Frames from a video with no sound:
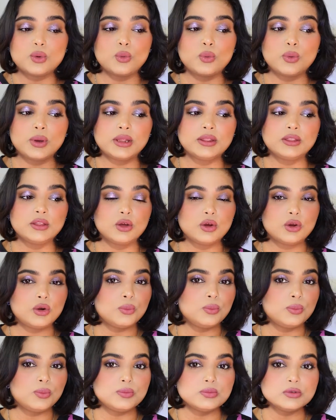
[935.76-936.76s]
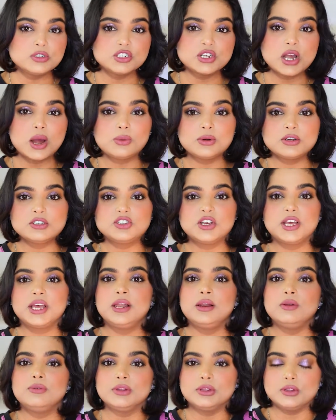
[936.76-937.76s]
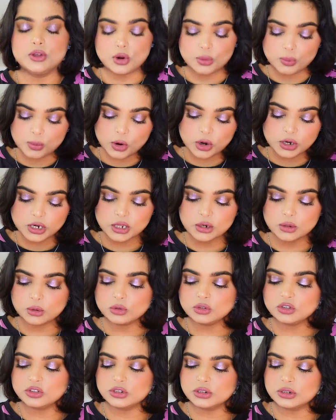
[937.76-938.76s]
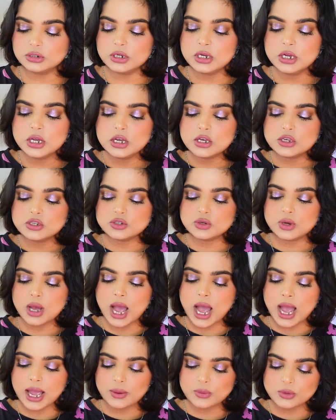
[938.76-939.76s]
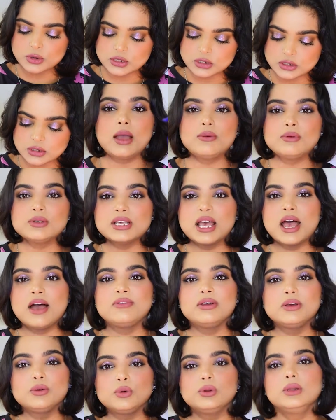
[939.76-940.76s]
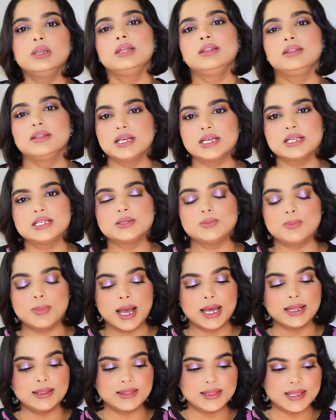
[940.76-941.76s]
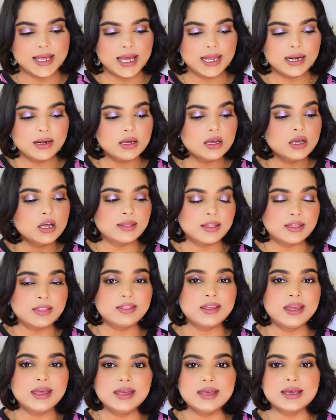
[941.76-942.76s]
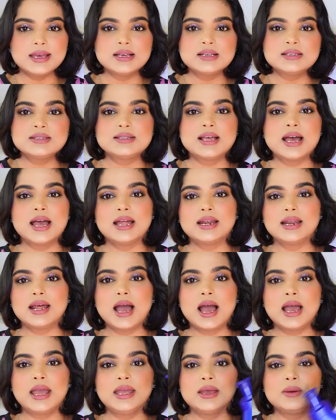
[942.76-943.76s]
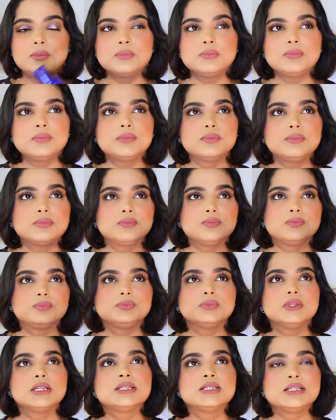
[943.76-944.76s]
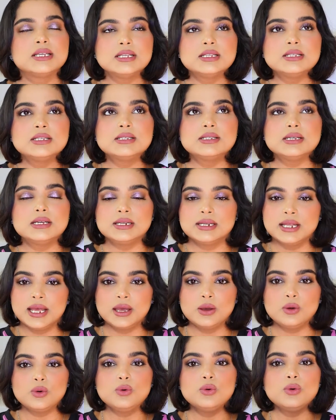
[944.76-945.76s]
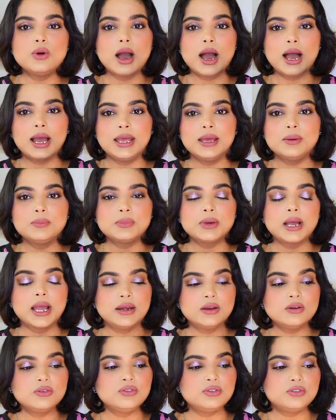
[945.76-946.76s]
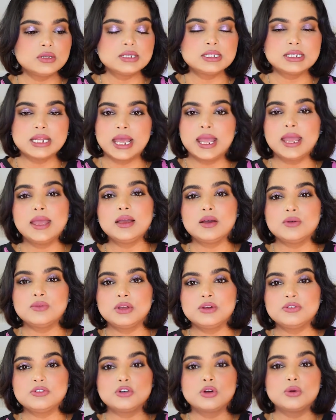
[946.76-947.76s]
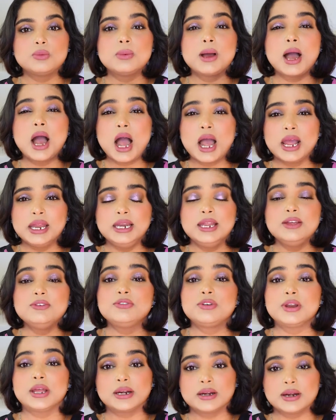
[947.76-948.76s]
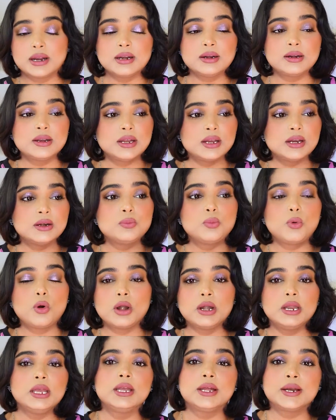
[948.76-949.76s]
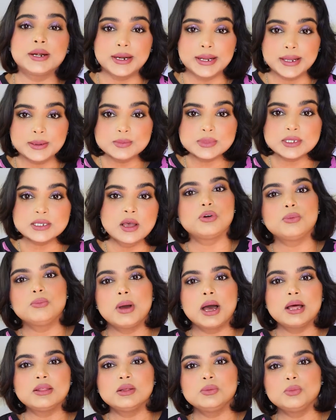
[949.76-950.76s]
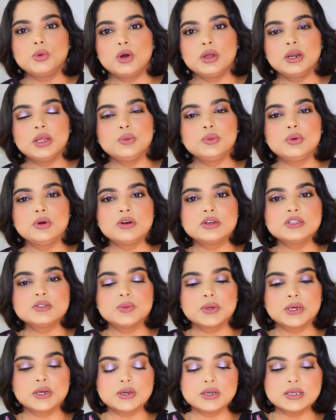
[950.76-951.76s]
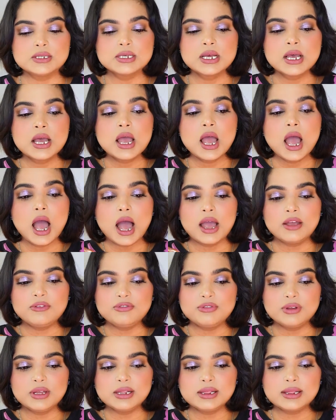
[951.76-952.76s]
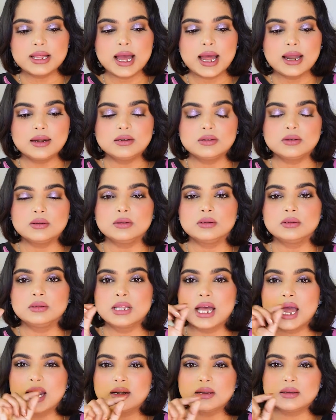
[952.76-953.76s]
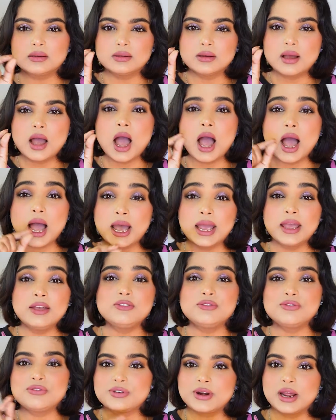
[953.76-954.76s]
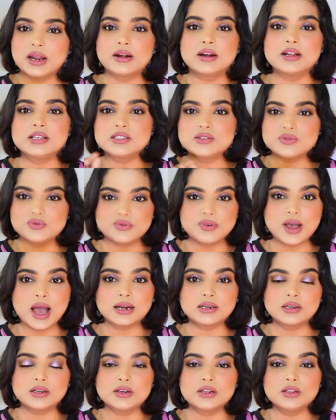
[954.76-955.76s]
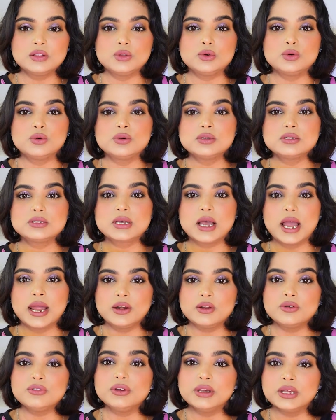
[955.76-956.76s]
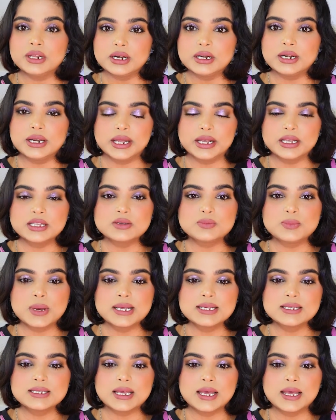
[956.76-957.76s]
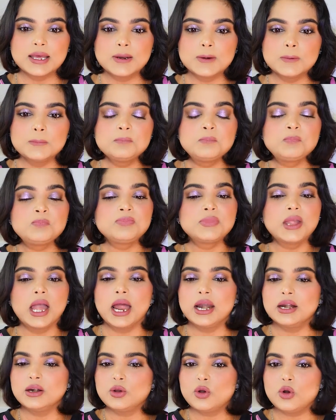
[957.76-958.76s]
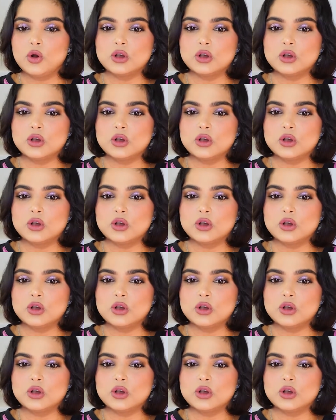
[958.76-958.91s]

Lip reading: with your shower gel, with your body lotion. So I was having only this by then. The thing is that since dengue, I am kind of staying away from highly fragranted body creams from Bath and Body Works because I feel that high fragrance factor in those kind of irritates my skin and